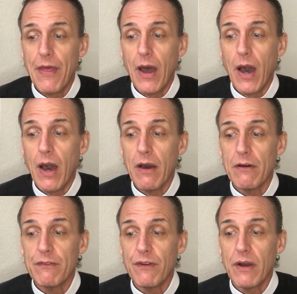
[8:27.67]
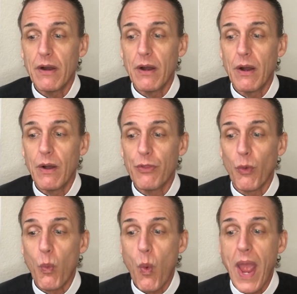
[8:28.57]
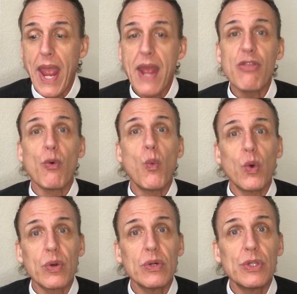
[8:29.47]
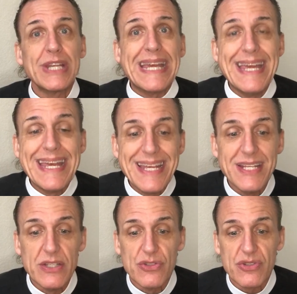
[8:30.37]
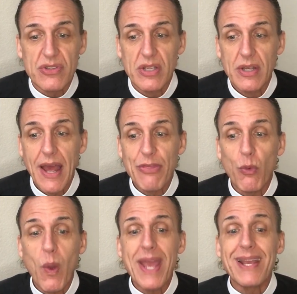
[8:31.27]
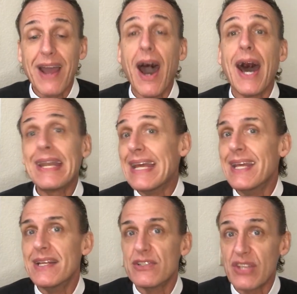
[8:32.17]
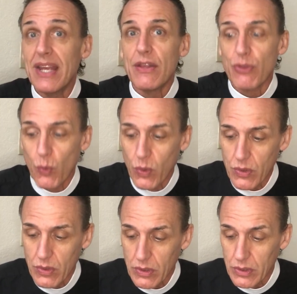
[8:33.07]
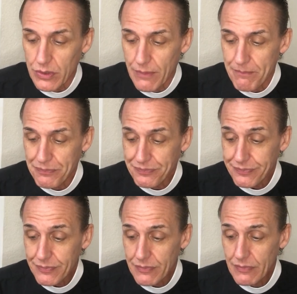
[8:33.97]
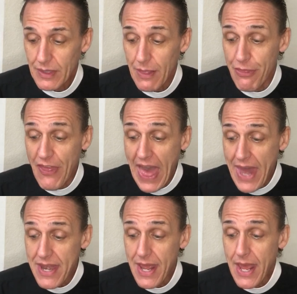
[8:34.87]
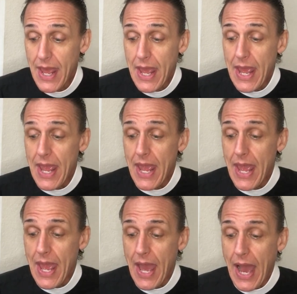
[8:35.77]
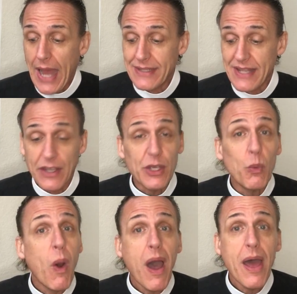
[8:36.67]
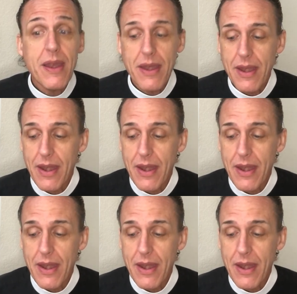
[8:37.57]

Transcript: of the way the world is and the way God is in the world that I tell you what,